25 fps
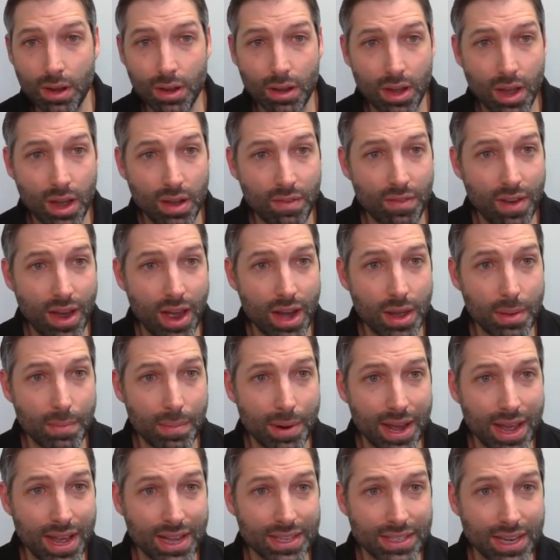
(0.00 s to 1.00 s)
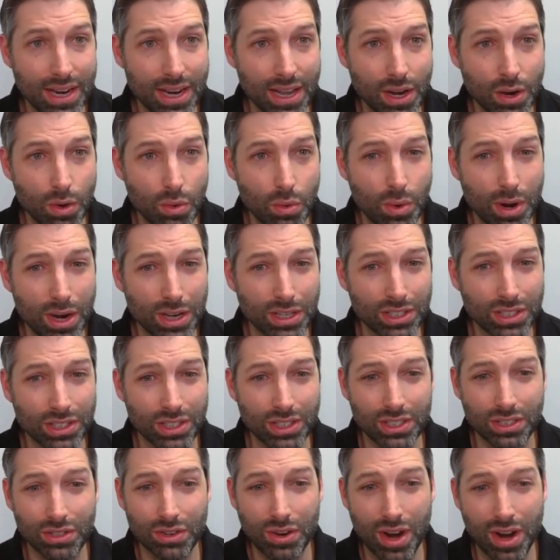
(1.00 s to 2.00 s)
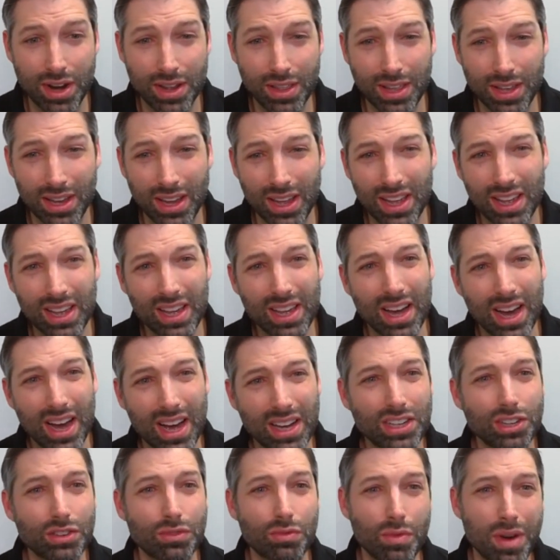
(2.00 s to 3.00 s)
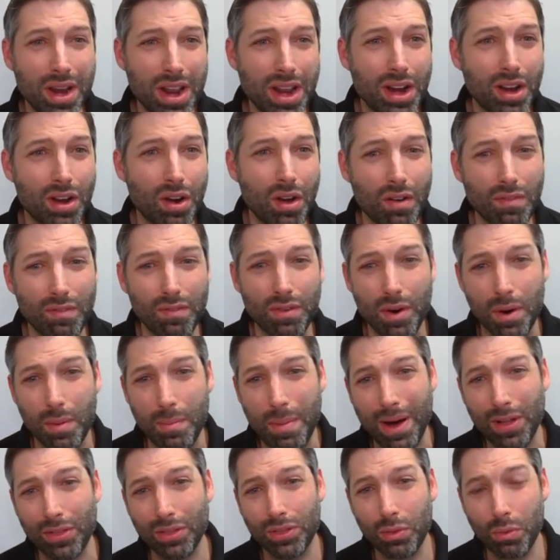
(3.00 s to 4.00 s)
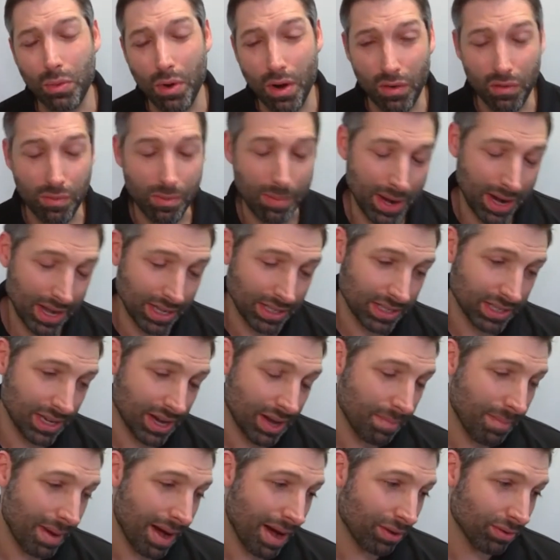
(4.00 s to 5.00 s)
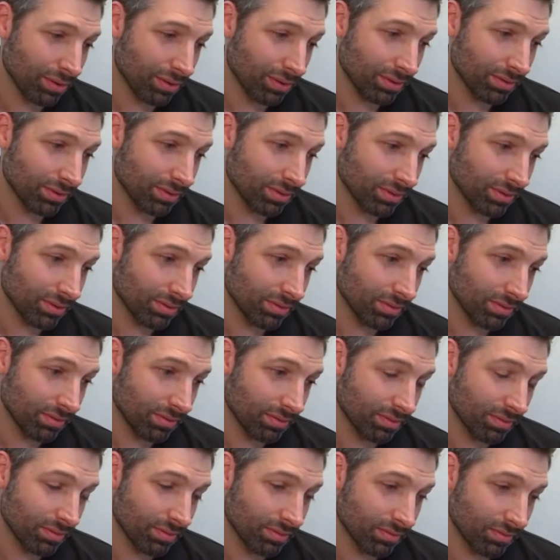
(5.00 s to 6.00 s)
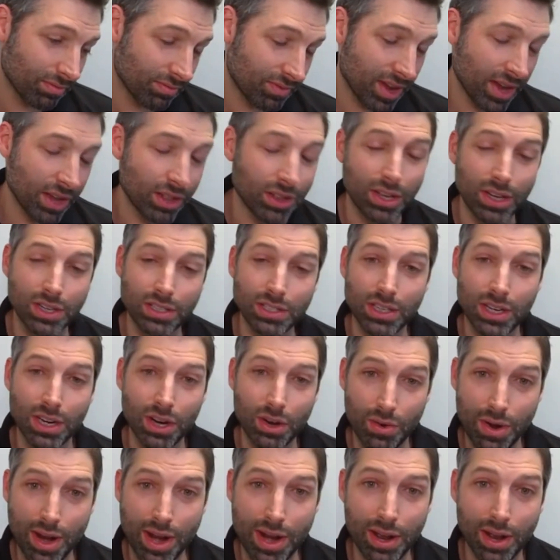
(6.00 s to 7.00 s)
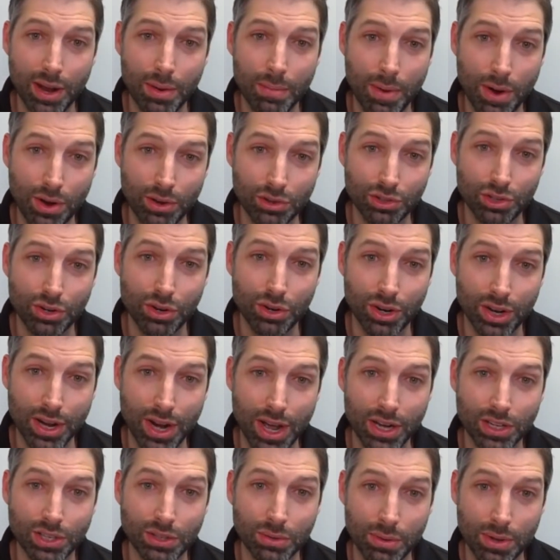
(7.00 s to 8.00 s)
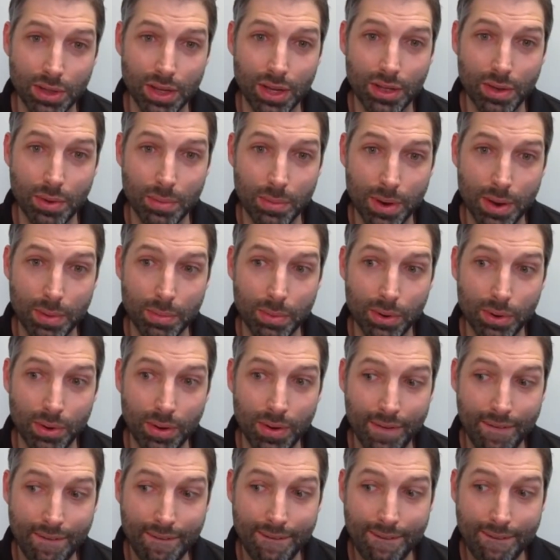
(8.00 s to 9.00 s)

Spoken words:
If anybody has any questions or anything, I just ran it on for about 12 minutes about feelings and creating emotional connection with other people.